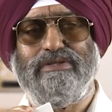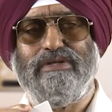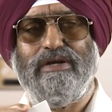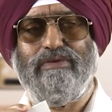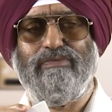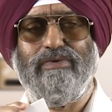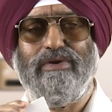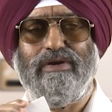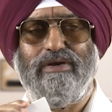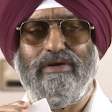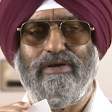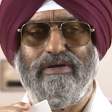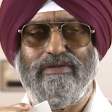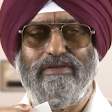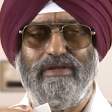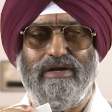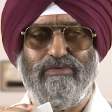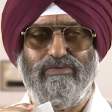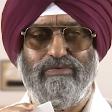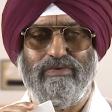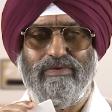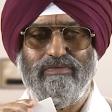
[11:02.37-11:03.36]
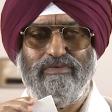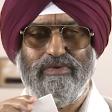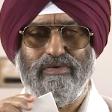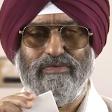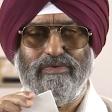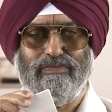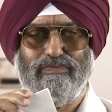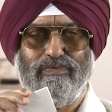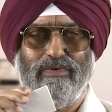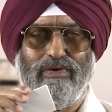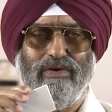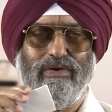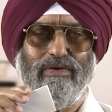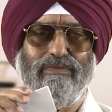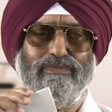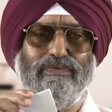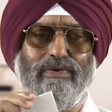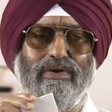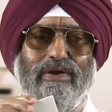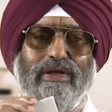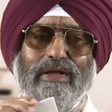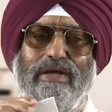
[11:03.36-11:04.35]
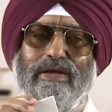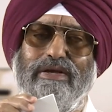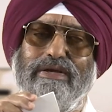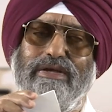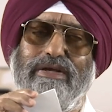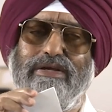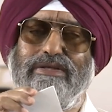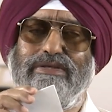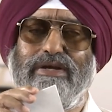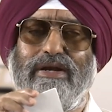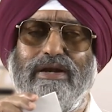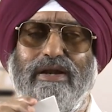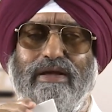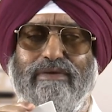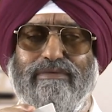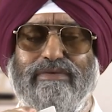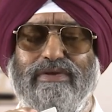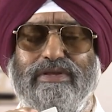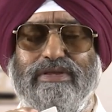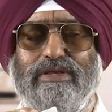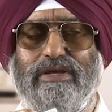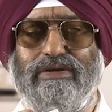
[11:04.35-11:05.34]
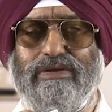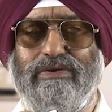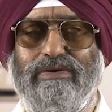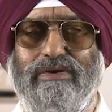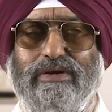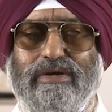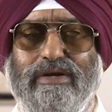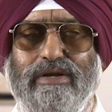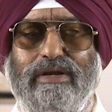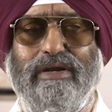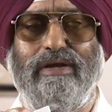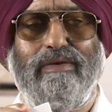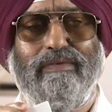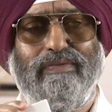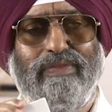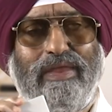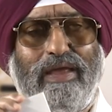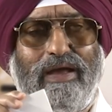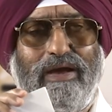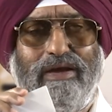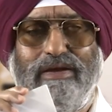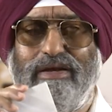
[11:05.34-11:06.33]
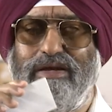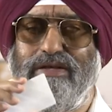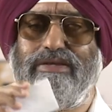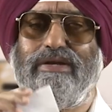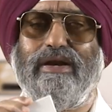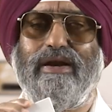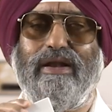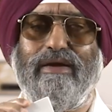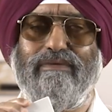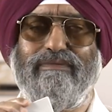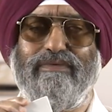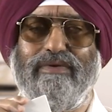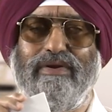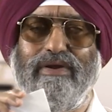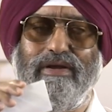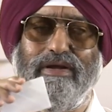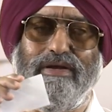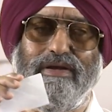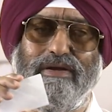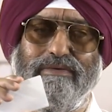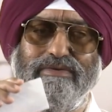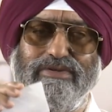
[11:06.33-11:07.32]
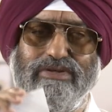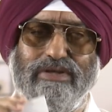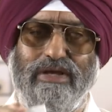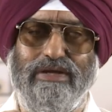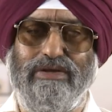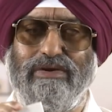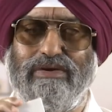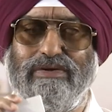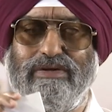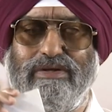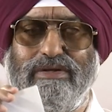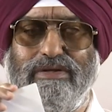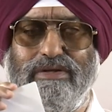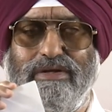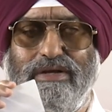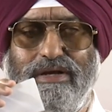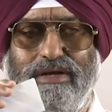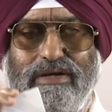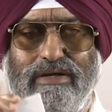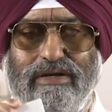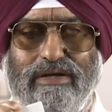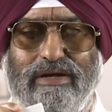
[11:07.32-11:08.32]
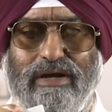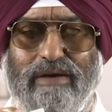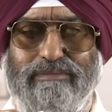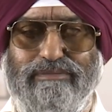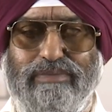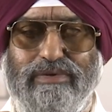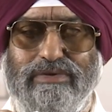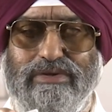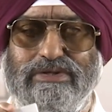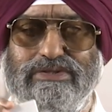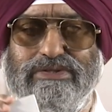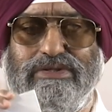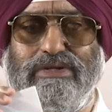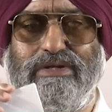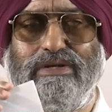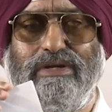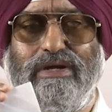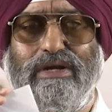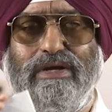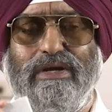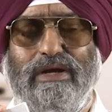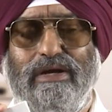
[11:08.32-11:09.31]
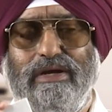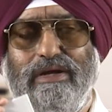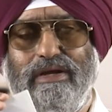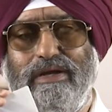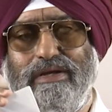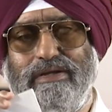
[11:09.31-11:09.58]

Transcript: that we uh, that we, we would follow for each and every security uh, each and every security uh, composition uh,